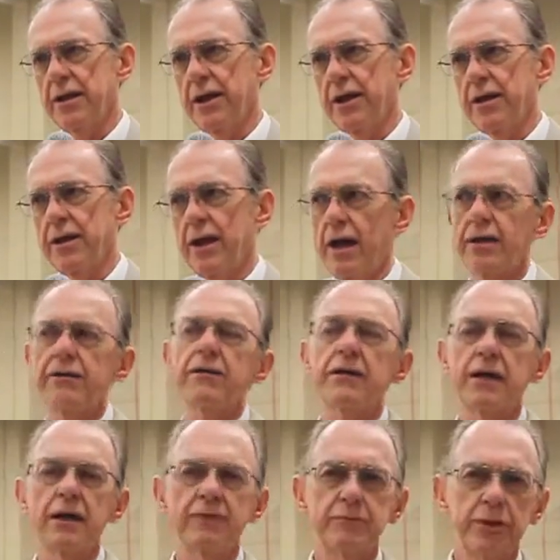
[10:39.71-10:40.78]
and I
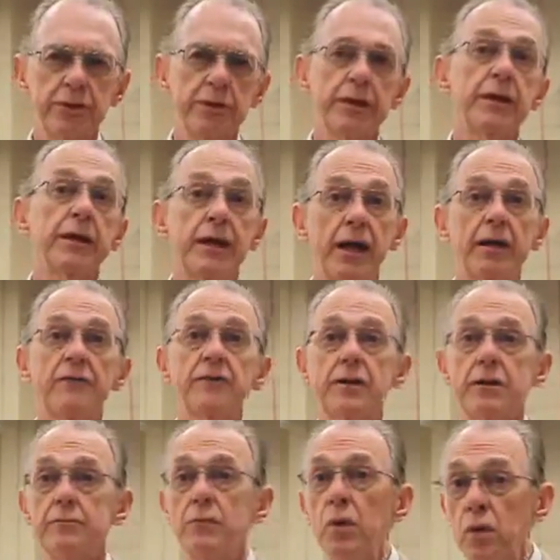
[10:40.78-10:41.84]
think I'm learning a heck of a
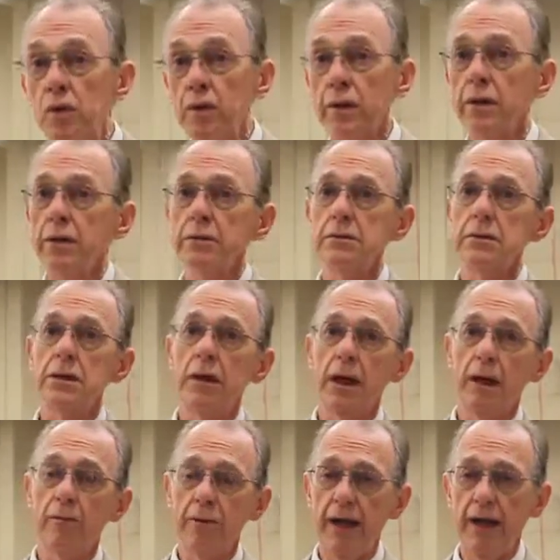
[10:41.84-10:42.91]
lot more
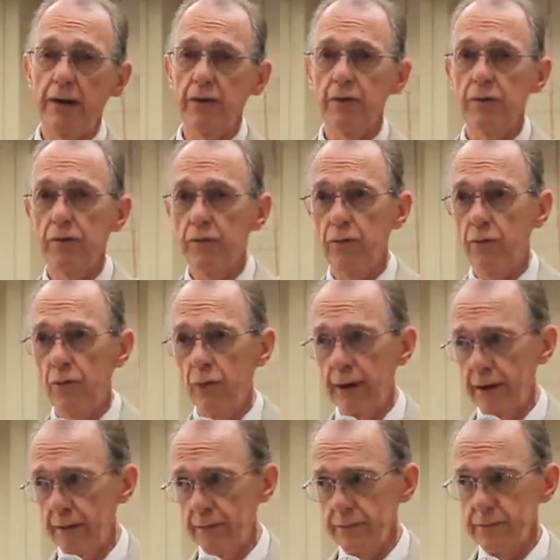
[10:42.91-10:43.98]
about what
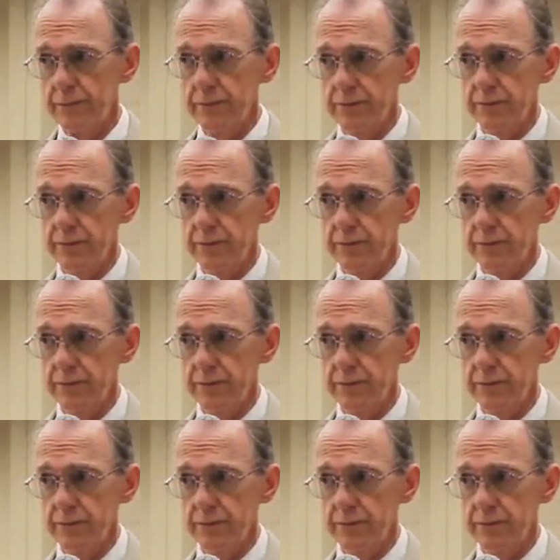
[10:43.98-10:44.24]
I'm